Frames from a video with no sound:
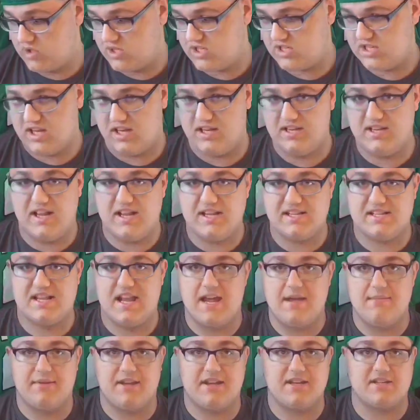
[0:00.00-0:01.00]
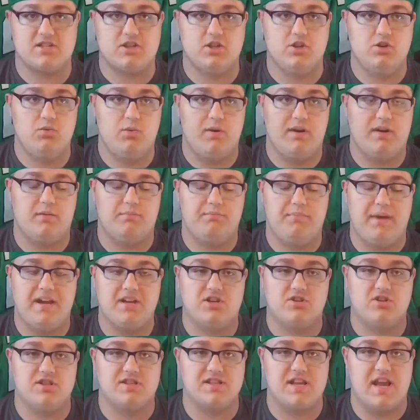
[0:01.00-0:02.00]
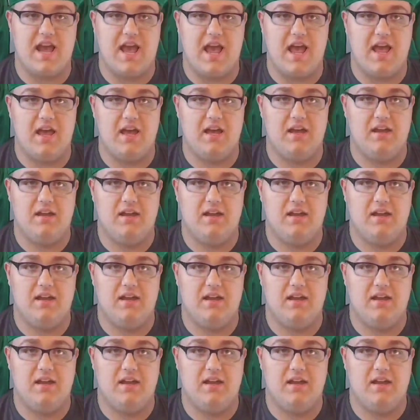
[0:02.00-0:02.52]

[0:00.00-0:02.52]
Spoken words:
for Sunday's game against the New England Patriots